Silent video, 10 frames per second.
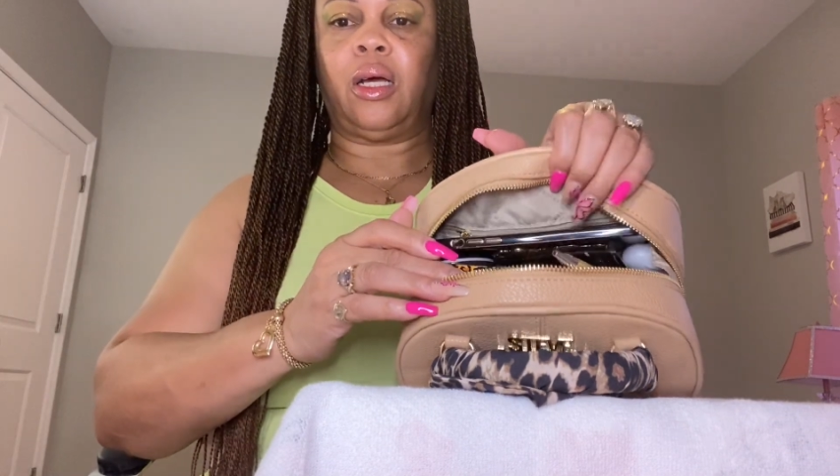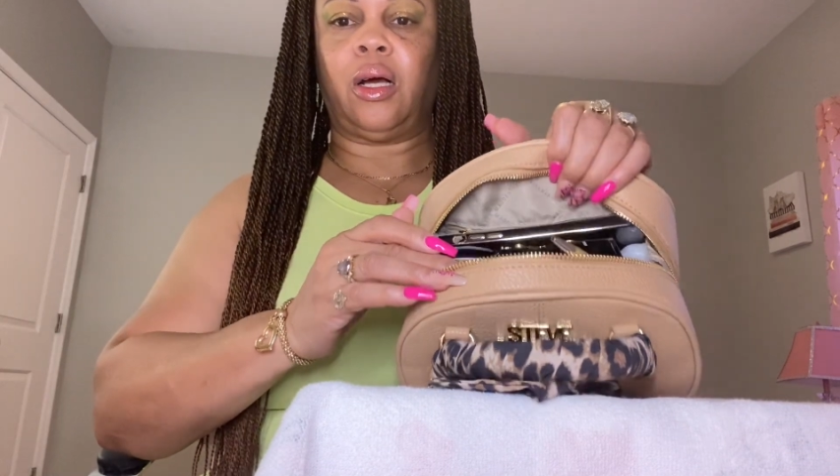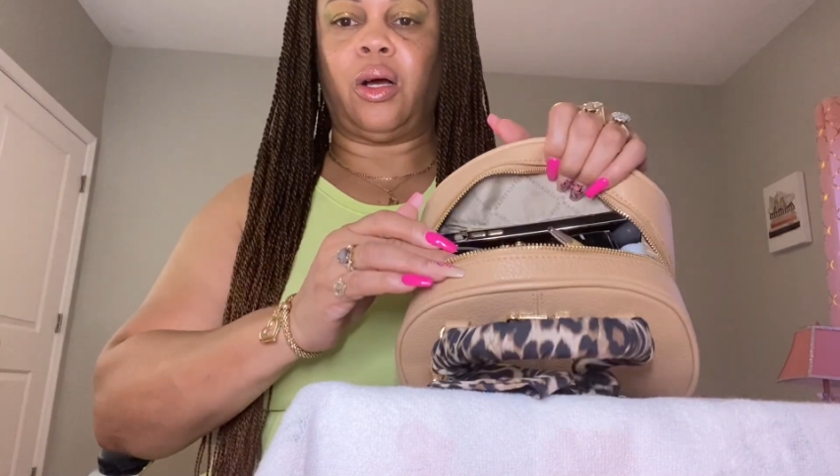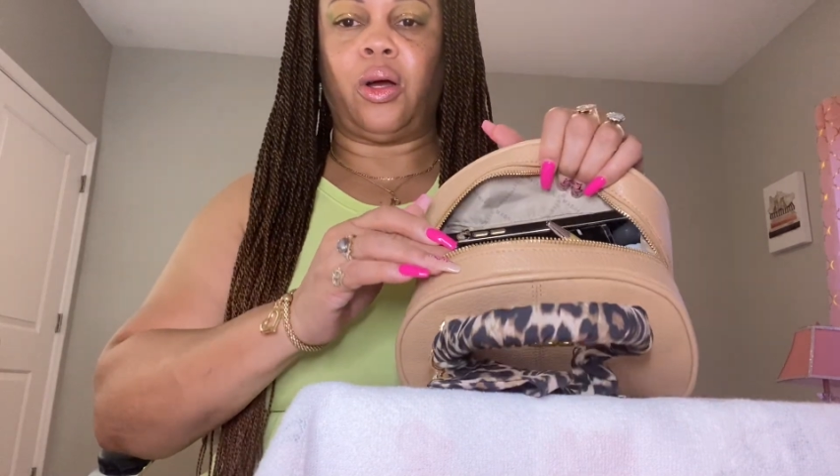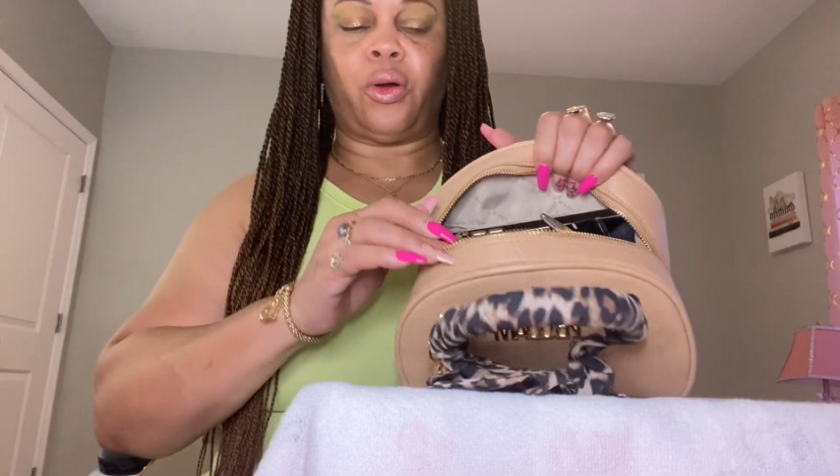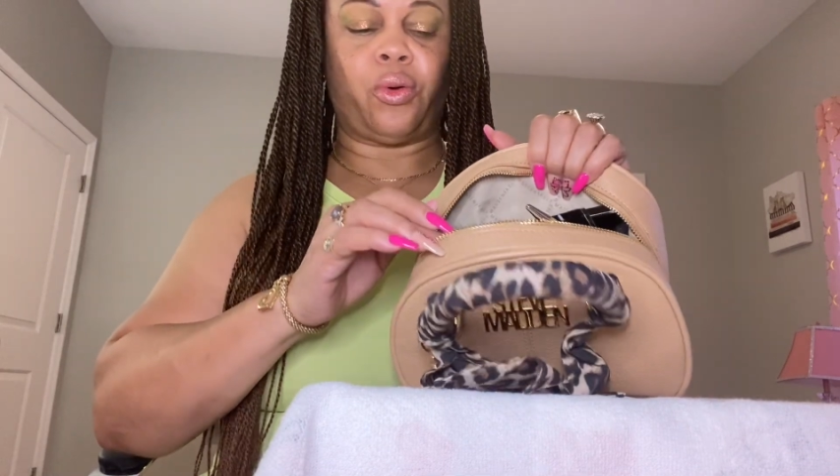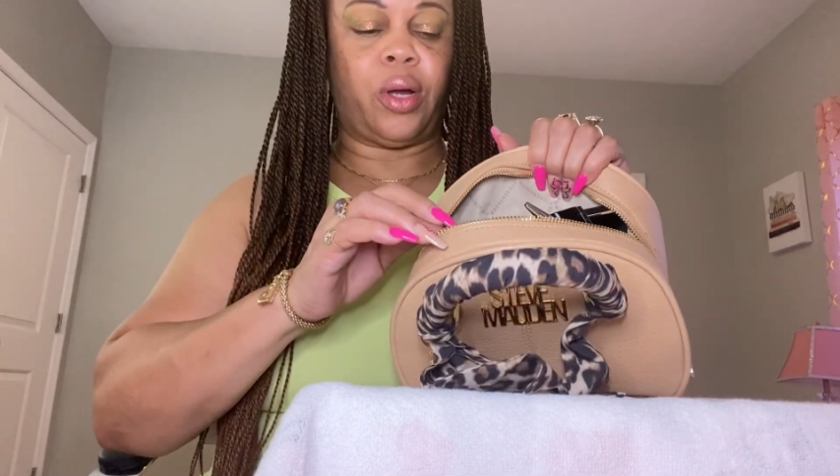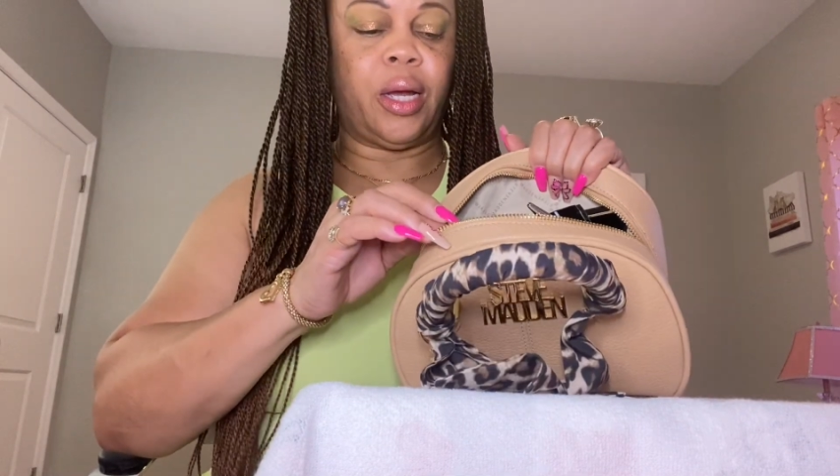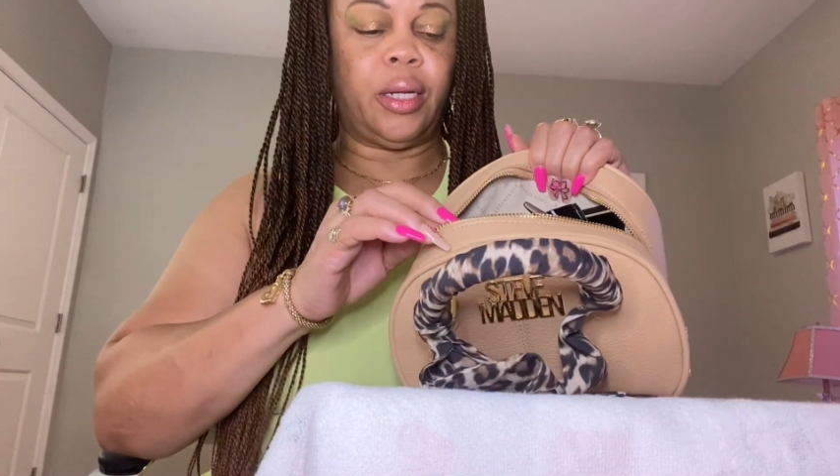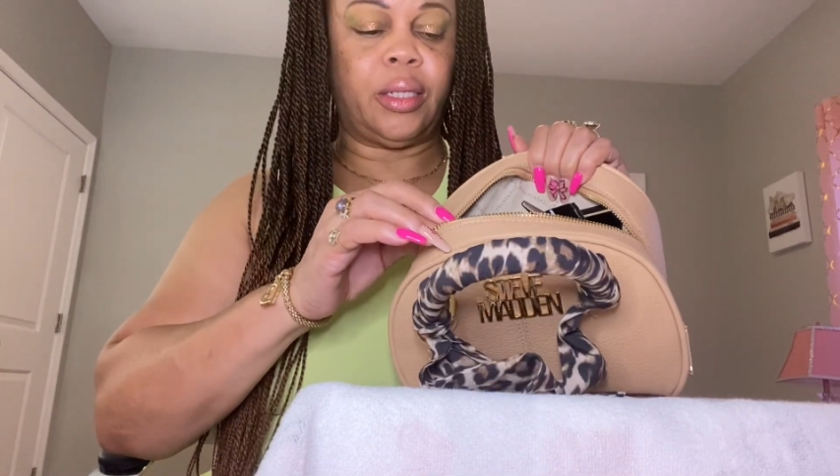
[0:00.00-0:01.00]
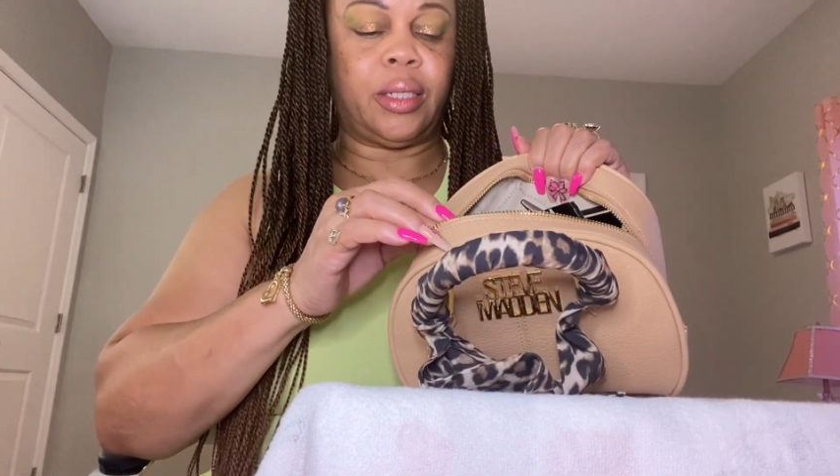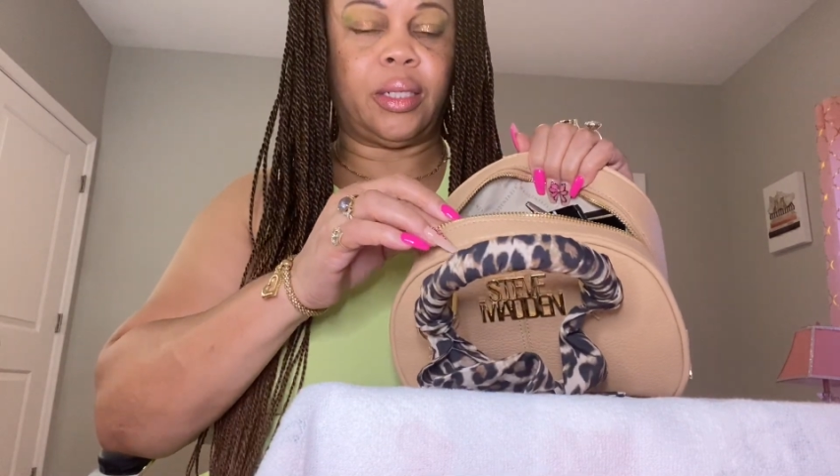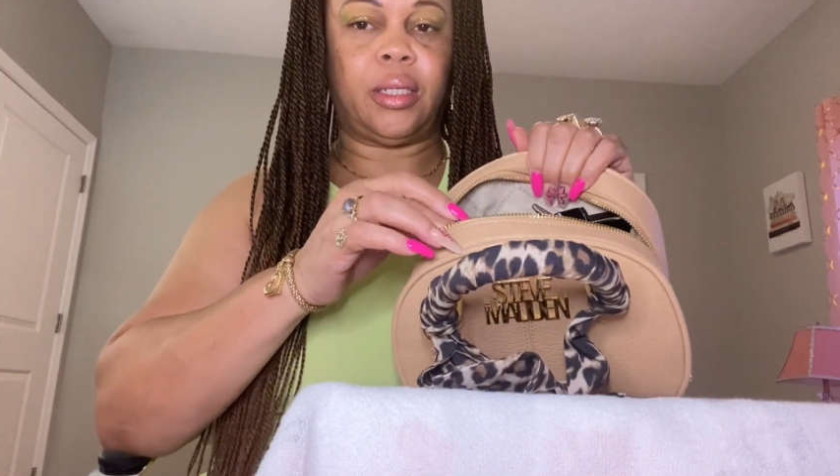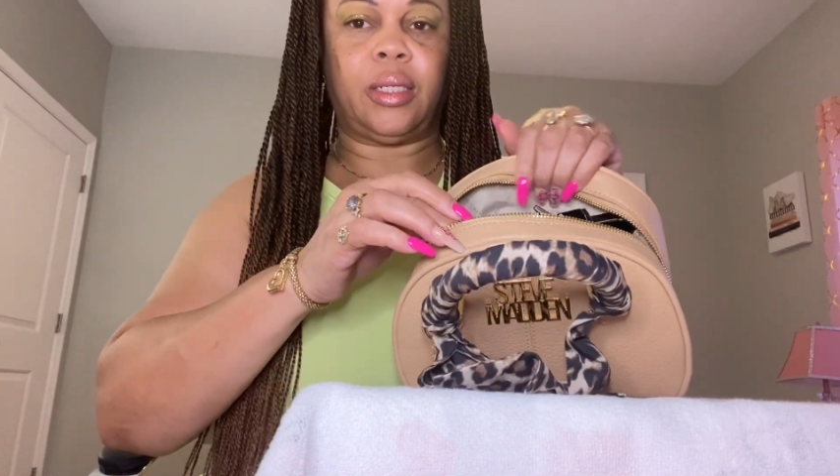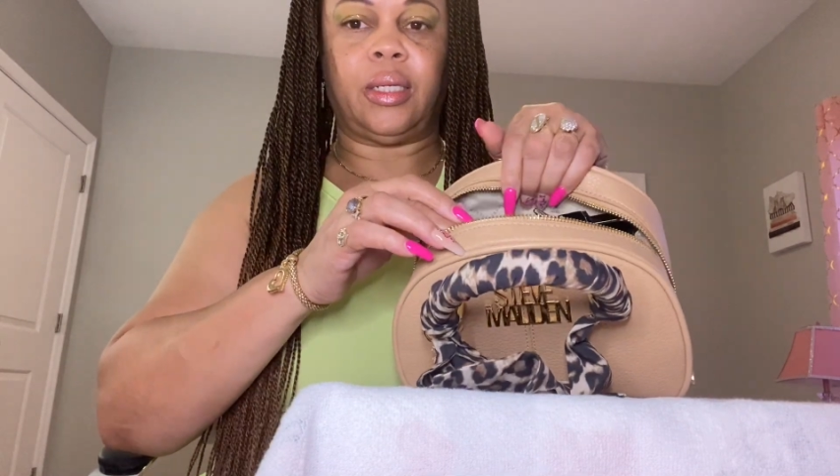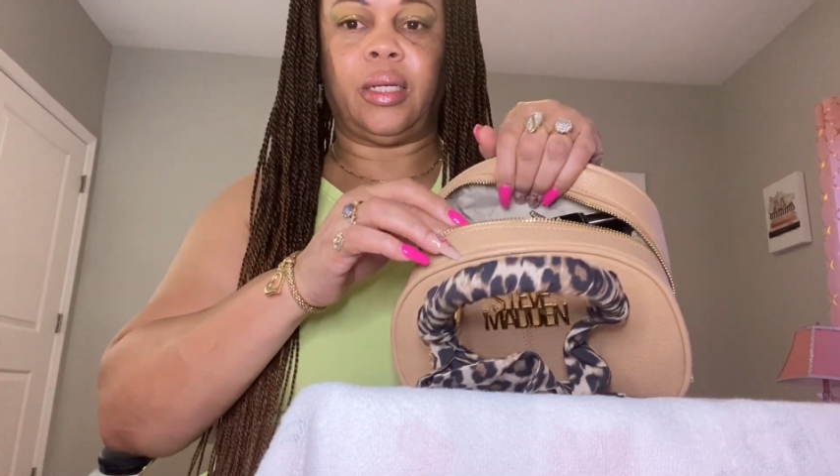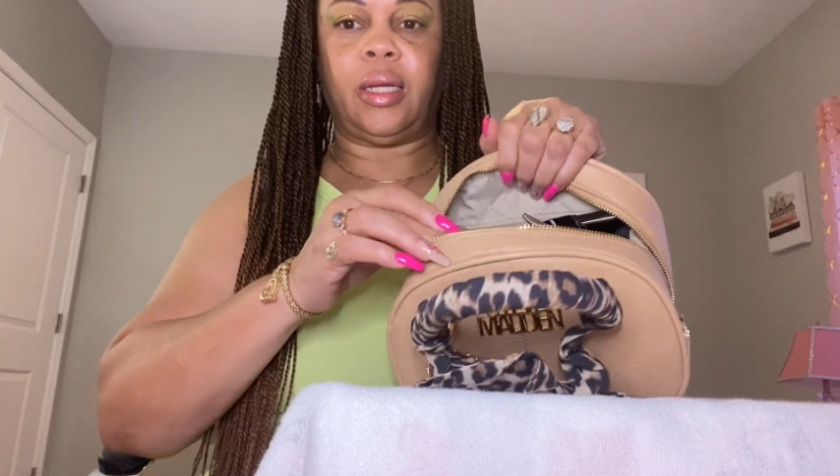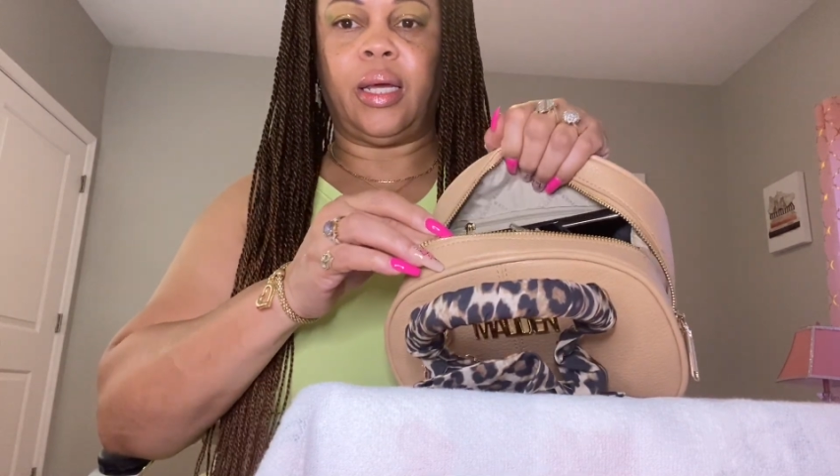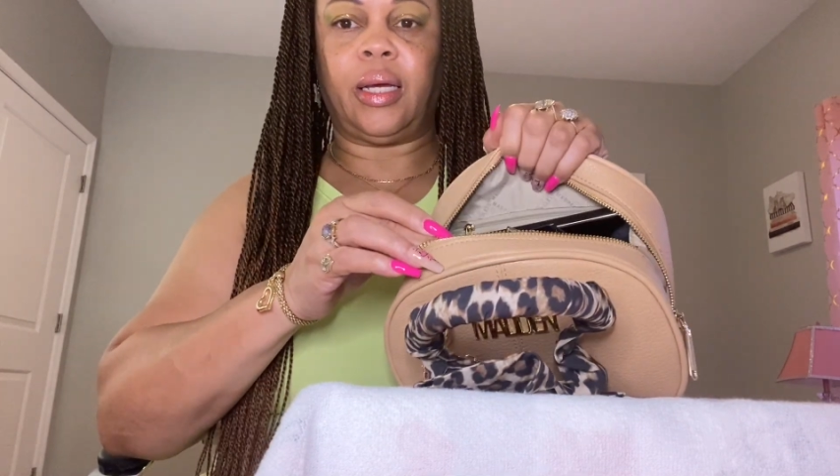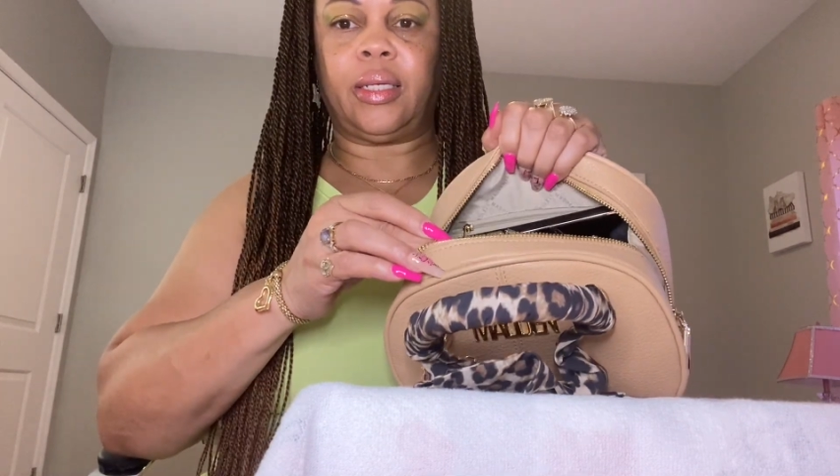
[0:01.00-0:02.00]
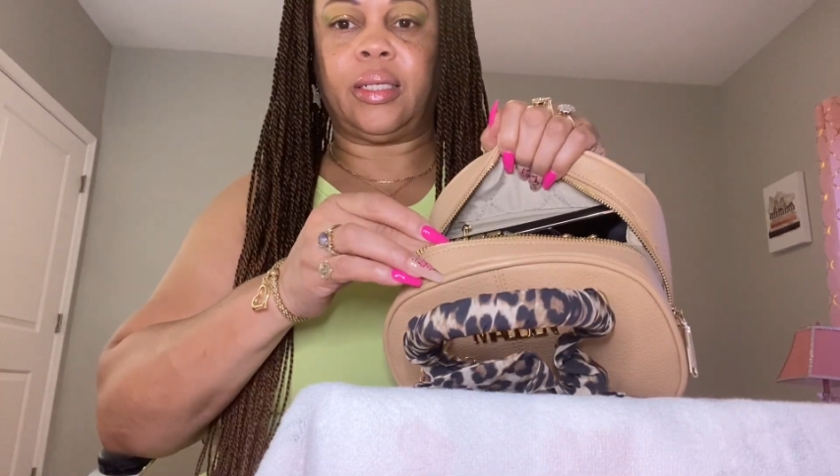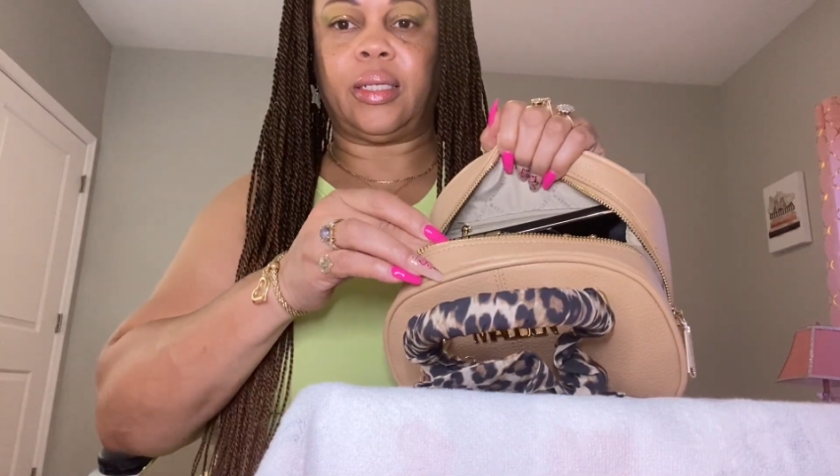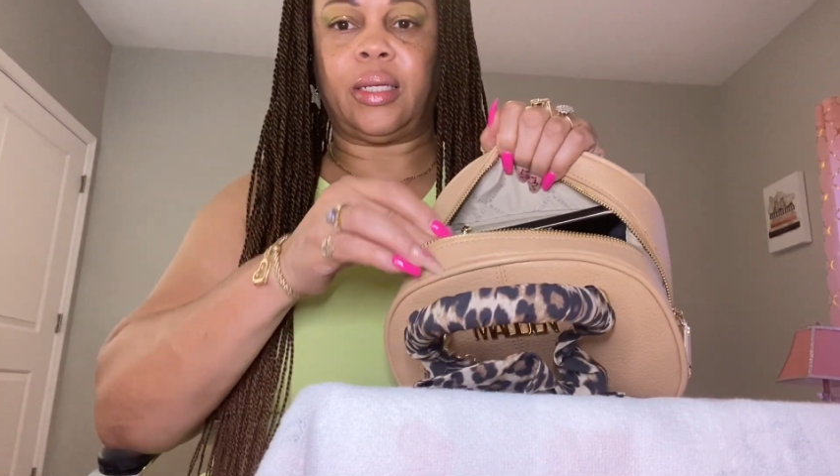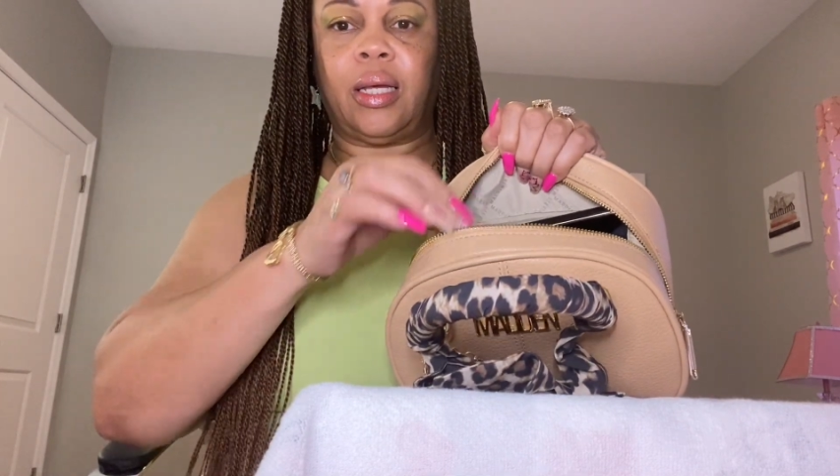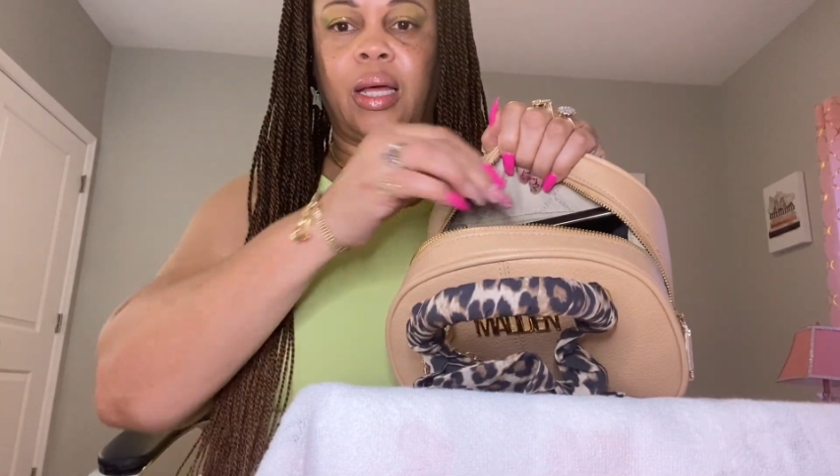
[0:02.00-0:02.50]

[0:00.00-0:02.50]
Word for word: All right, next